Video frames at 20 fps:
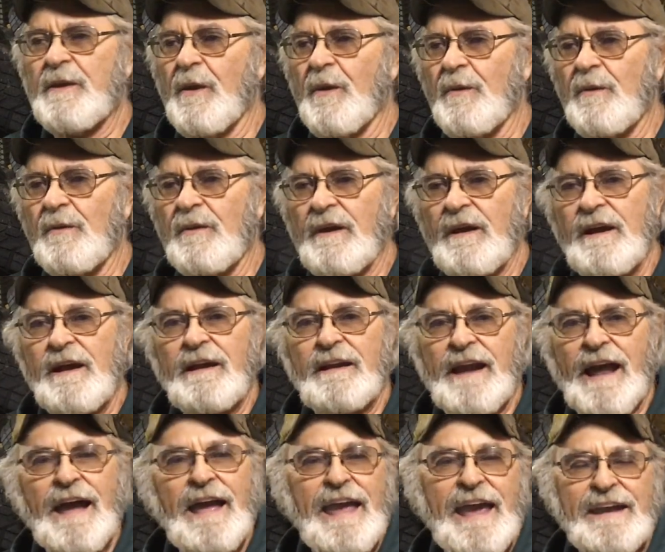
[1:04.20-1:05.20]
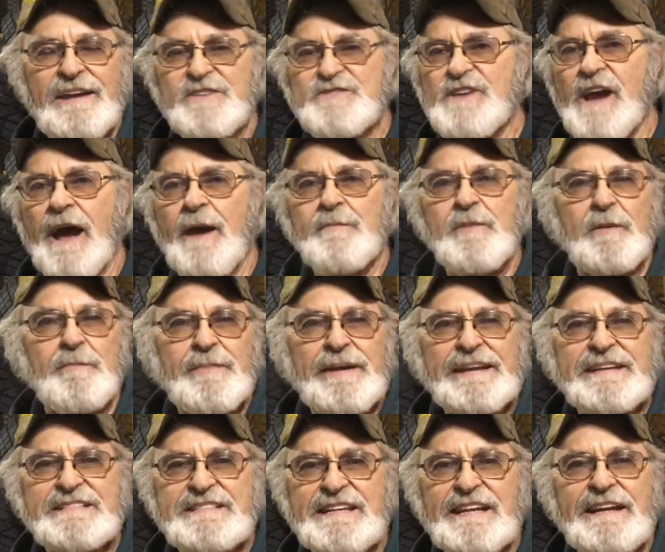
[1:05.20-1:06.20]
you know, now I had a job in a
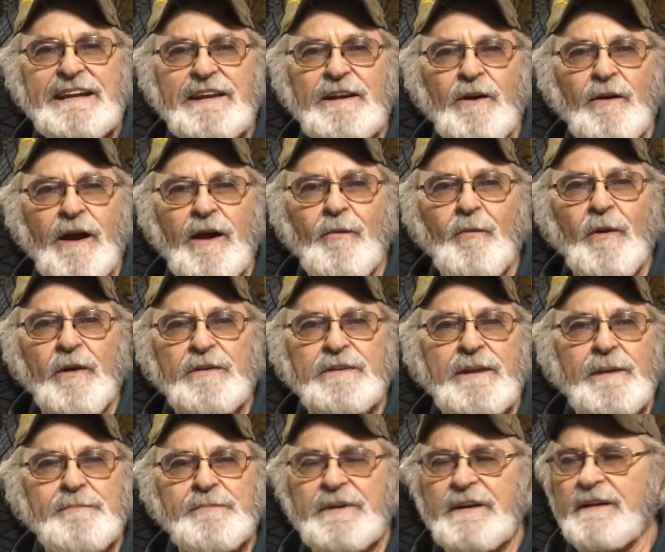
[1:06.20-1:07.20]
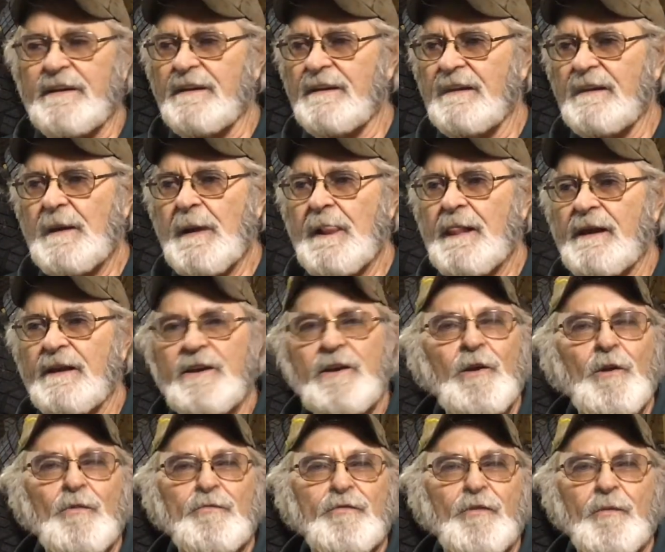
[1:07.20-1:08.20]
big city. You know, I worked up there, you
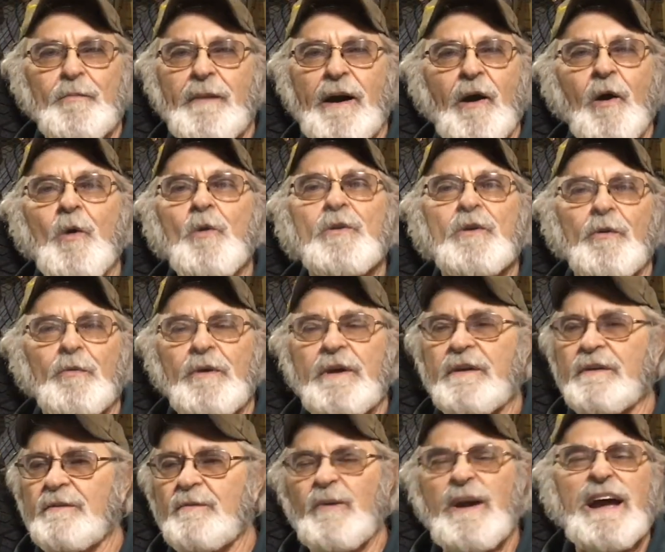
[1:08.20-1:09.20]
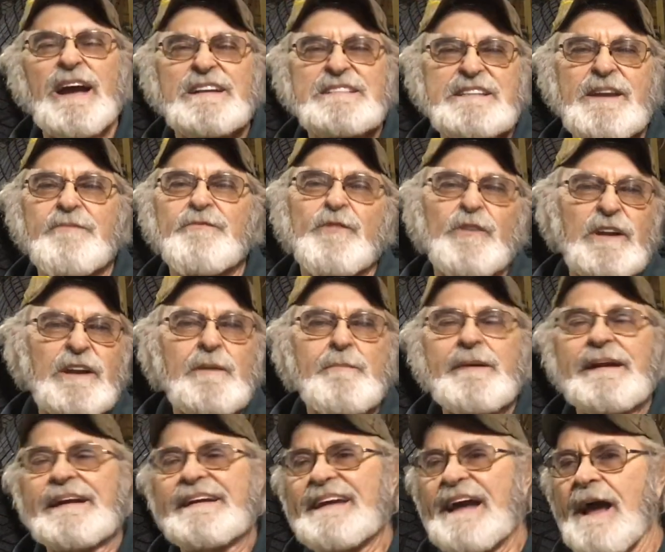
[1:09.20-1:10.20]
know, for my whole career, well, except for a little
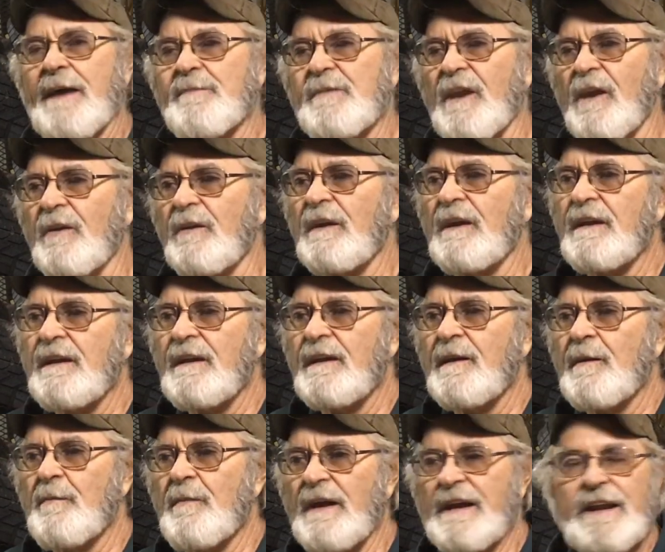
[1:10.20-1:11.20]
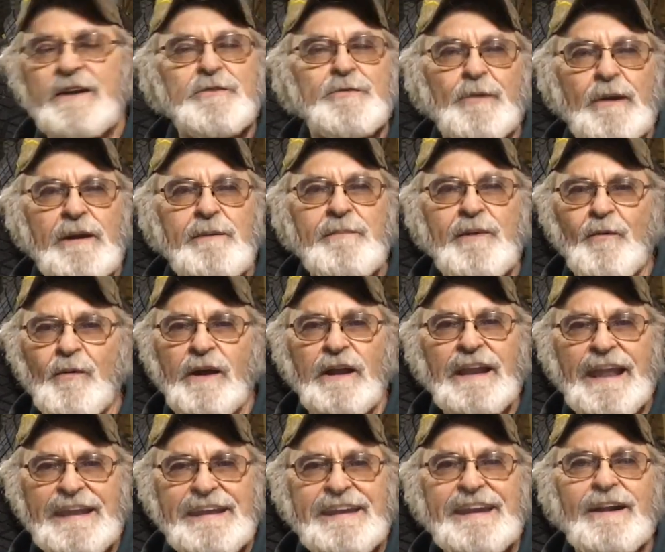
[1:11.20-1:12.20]
bit of time, you know. But it treated me
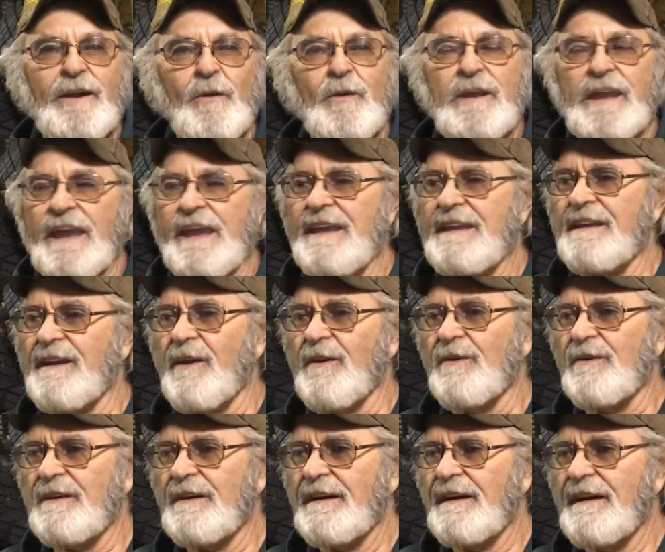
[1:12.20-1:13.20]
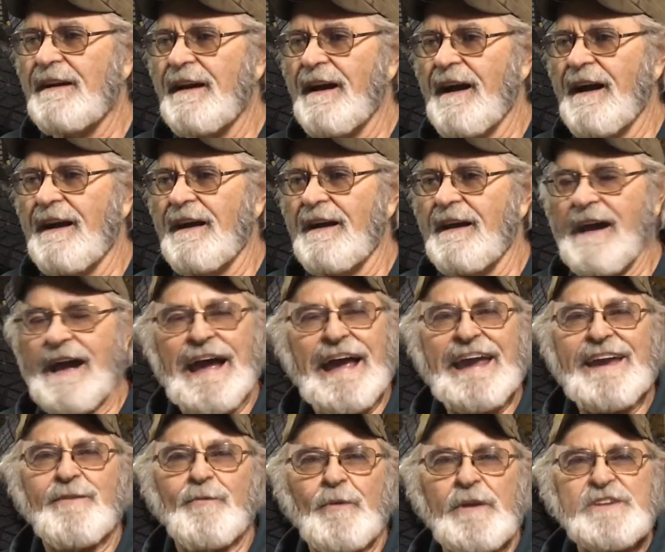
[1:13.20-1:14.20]
well. I did okay, you know. Uh, I
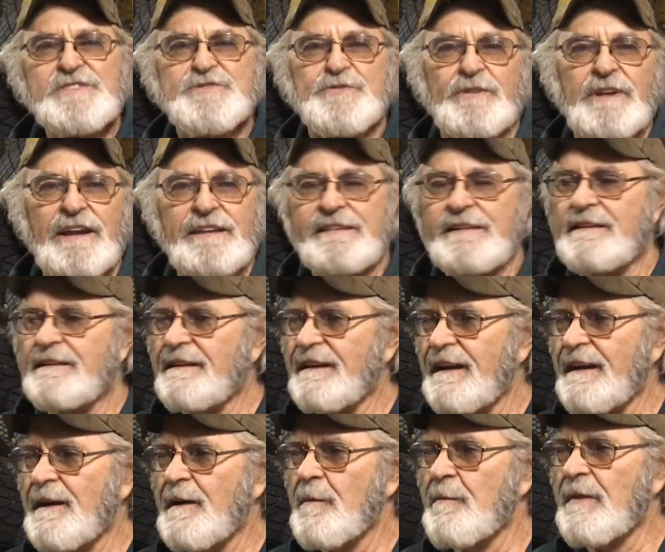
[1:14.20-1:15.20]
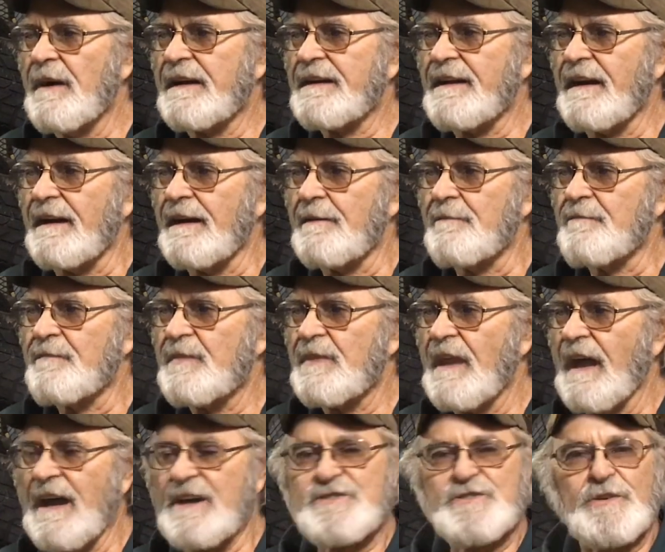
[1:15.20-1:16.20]
ain't rich or nothing, but uh,
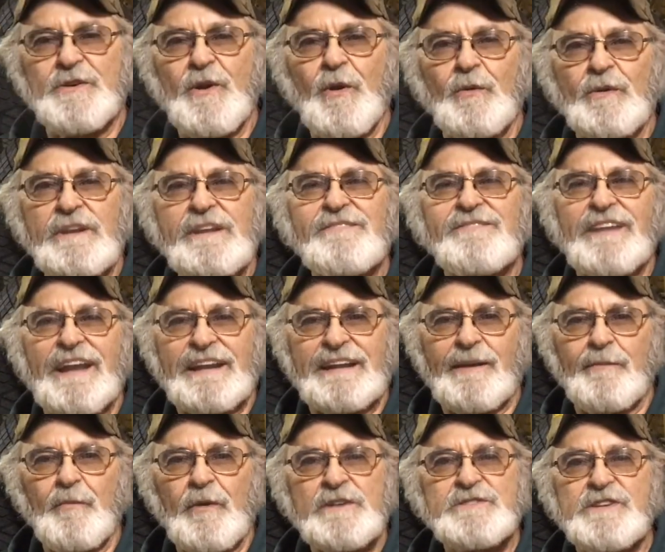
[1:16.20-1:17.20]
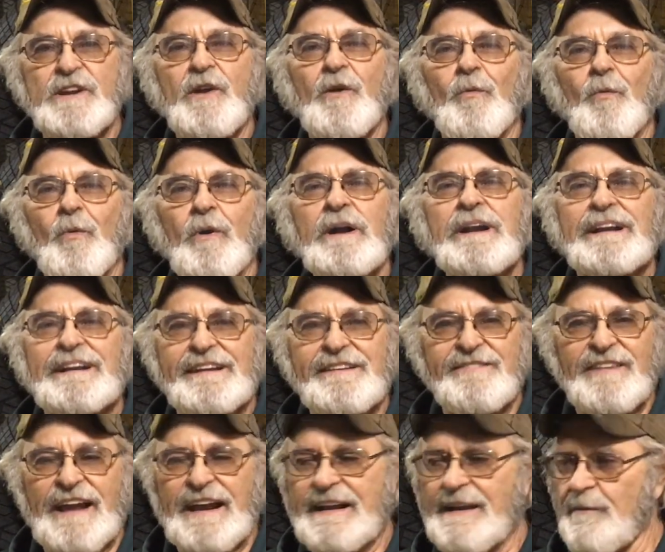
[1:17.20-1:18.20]
I sure don't live like I'm rich. I don't want to live
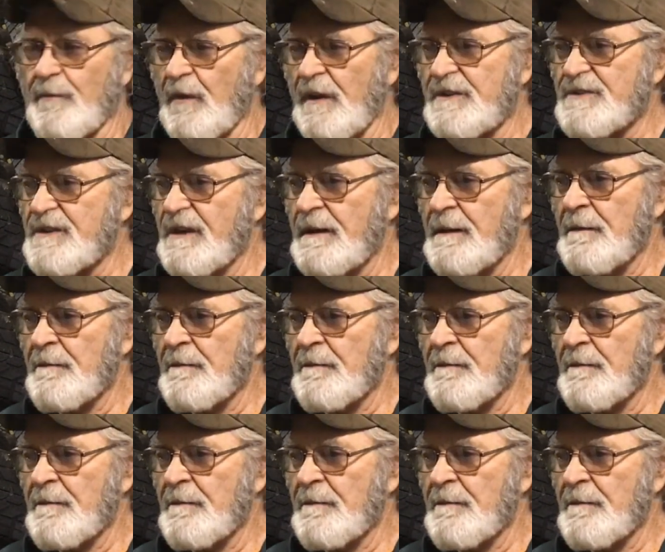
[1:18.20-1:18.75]
like I'm rich.